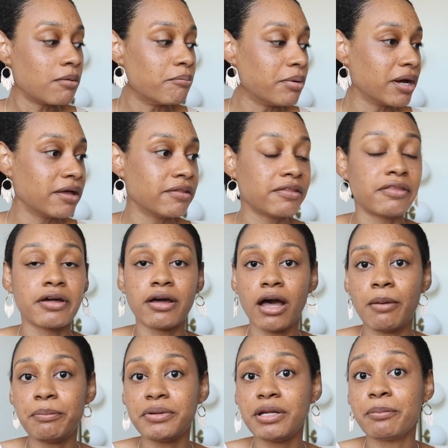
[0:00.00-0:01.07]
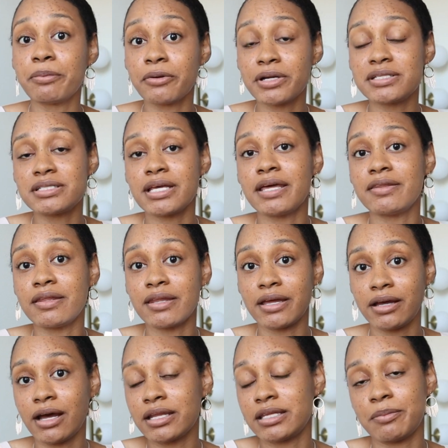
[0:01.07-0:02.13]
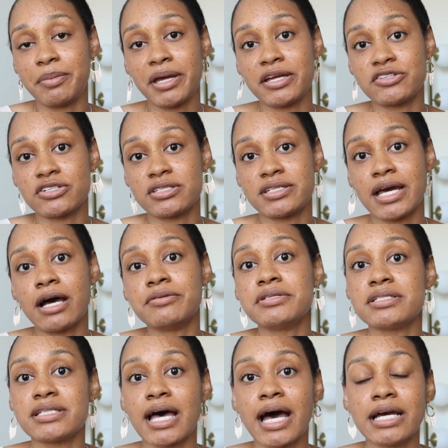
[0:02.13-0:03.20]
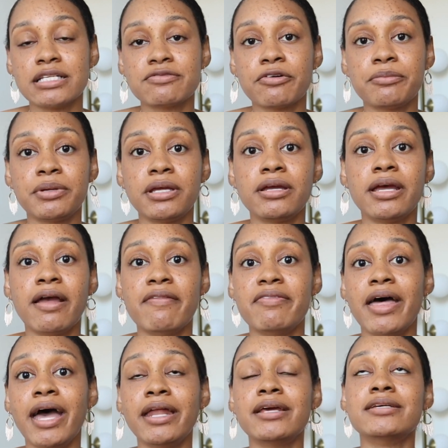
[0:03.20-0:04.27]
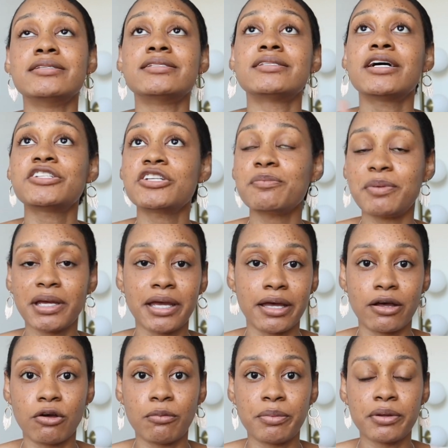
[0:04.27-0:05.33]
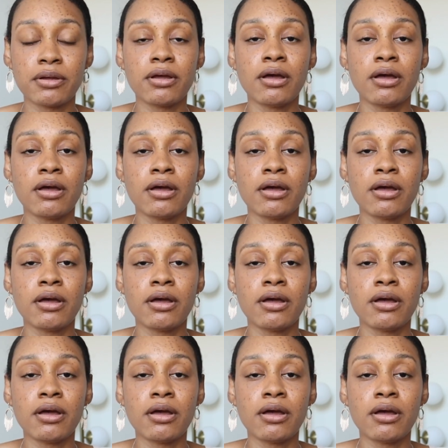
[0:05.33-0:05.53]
but the company prints and then they cut the pages down to size for me, and that is such a big help.